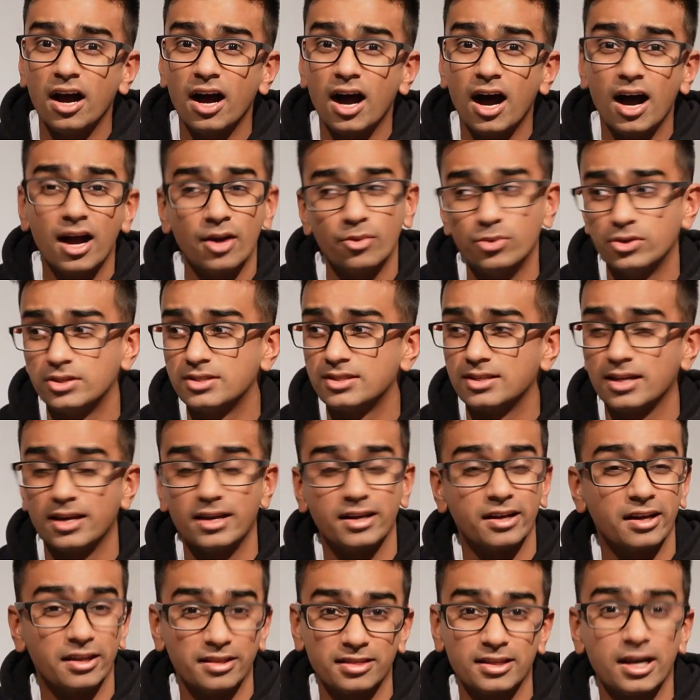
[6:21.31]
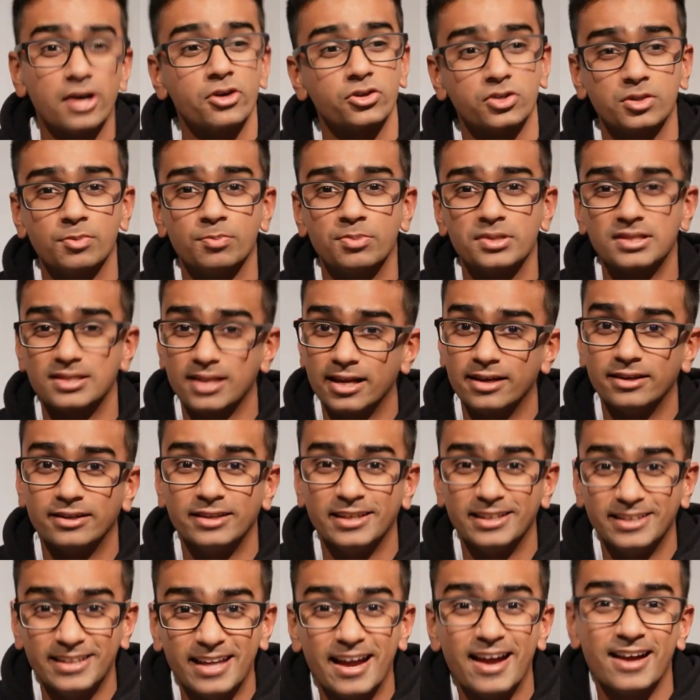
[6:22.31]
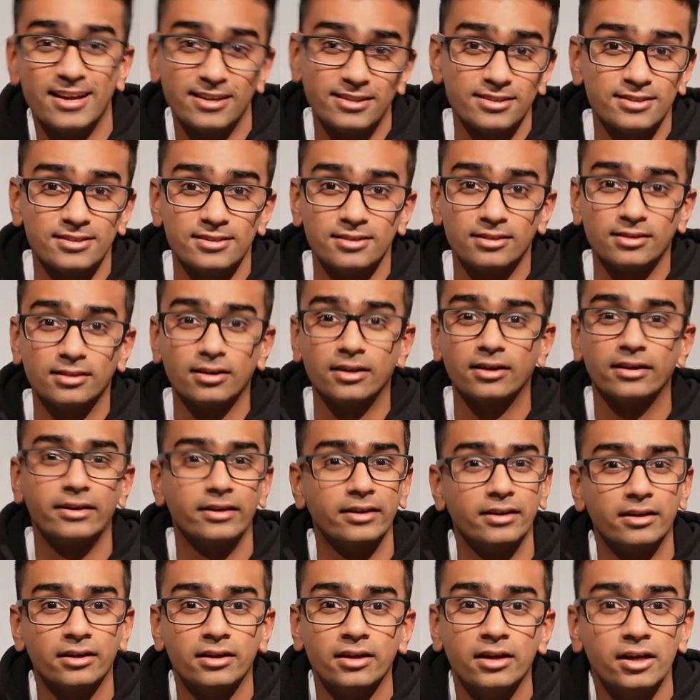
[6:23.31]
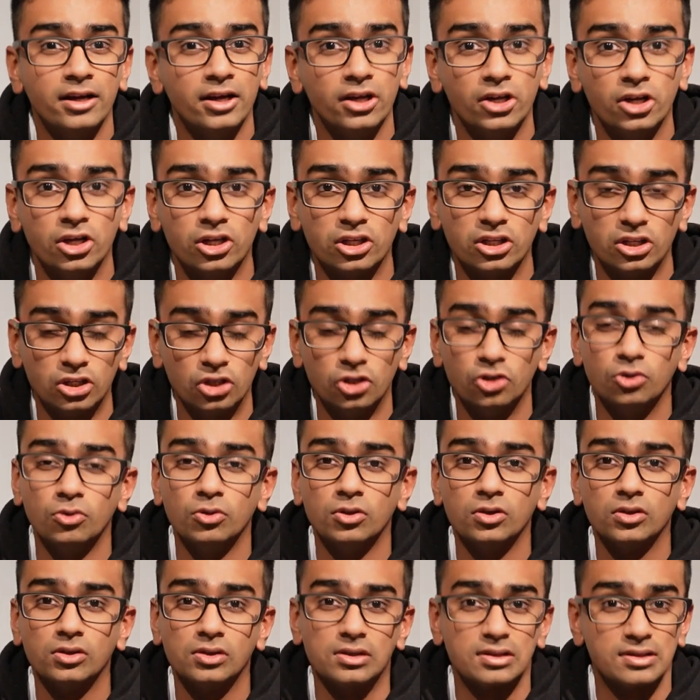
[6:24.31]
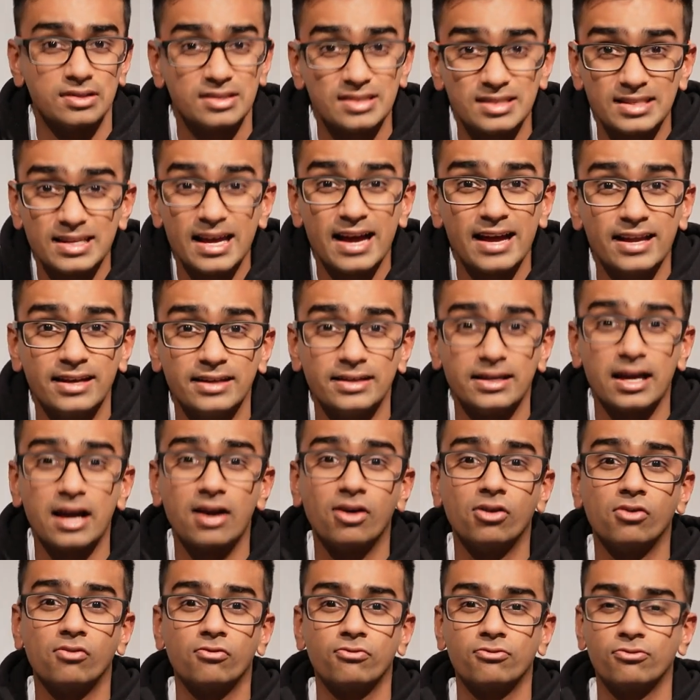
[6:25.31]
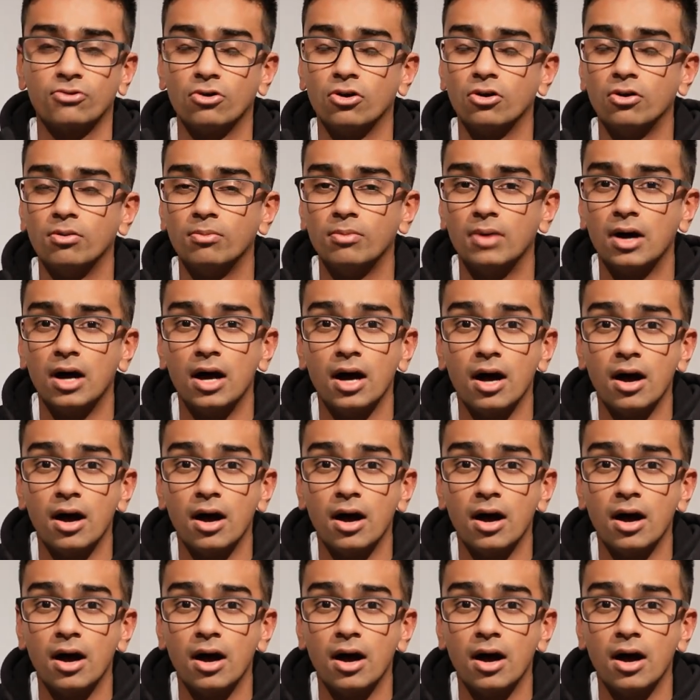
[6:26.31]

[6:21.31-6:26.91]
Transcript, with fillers: I would say a thousand percent yes. Like you will stand out from